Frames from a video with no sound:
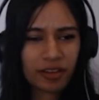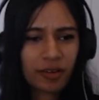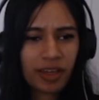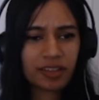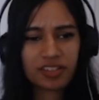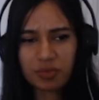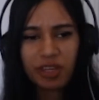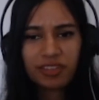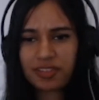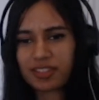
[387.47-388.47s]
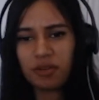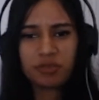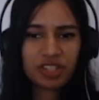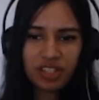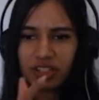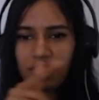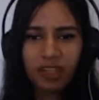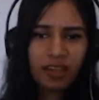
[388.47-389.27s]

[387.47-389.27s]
okay, just make the state machine,